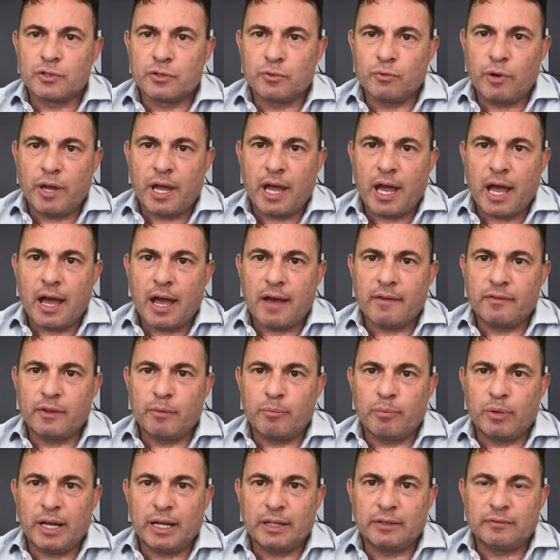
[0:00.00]
we have the
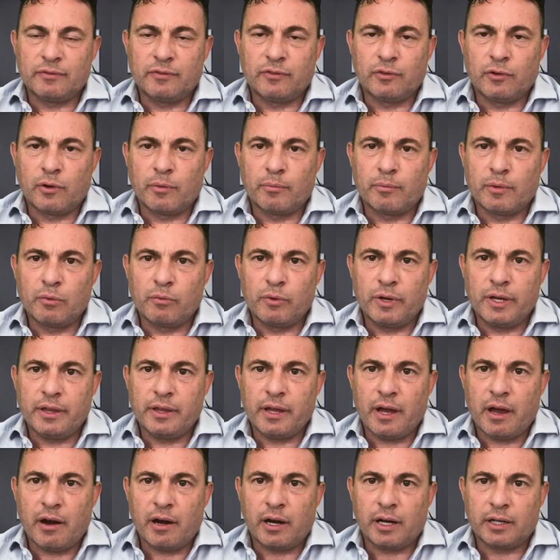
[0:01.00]
platform with
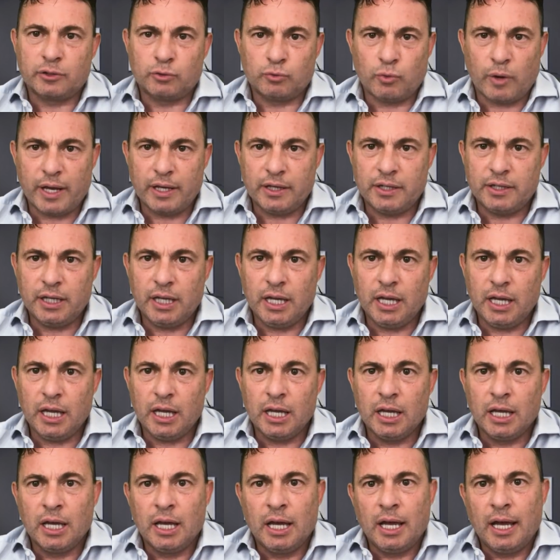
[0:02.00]

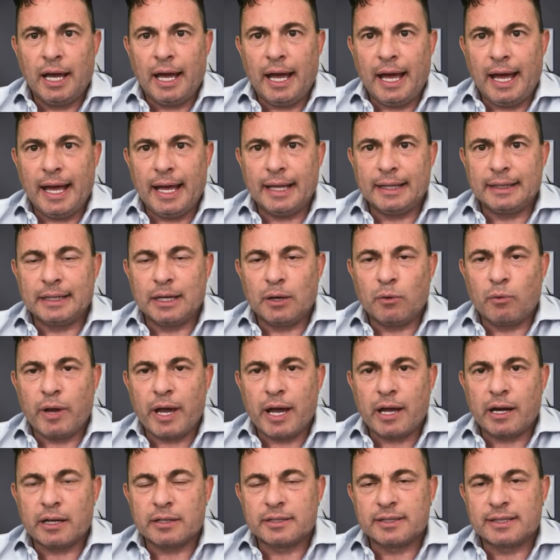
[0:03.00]
ERC20. And
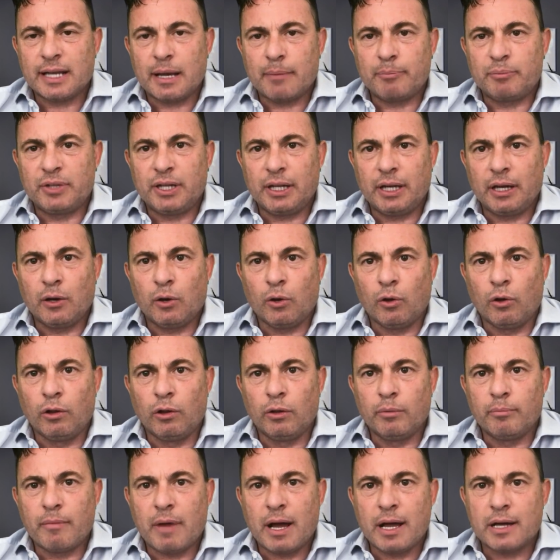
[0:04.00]
we are accepting
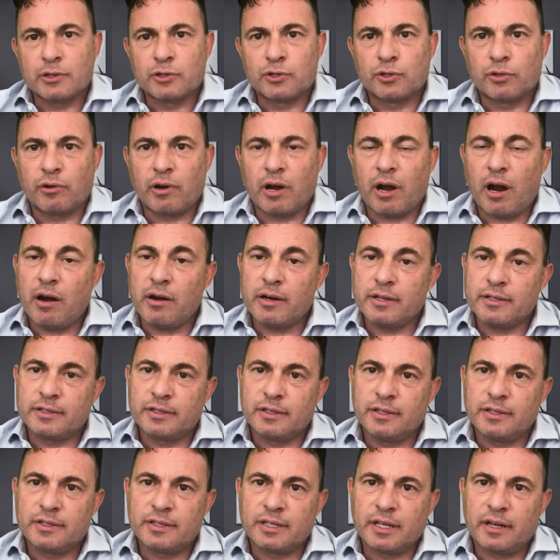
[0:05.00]
all major
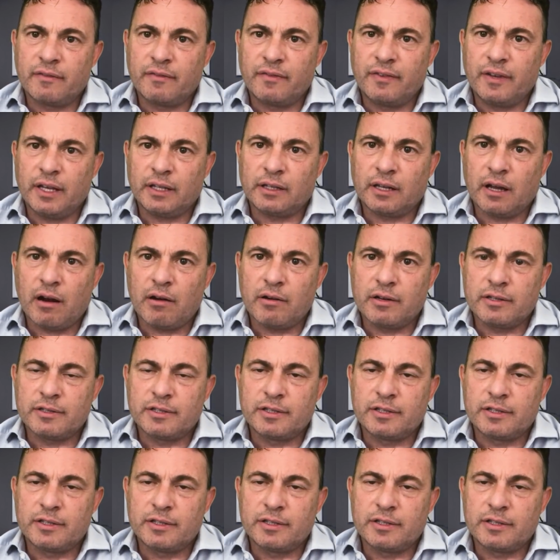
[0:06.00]
currencies and fiat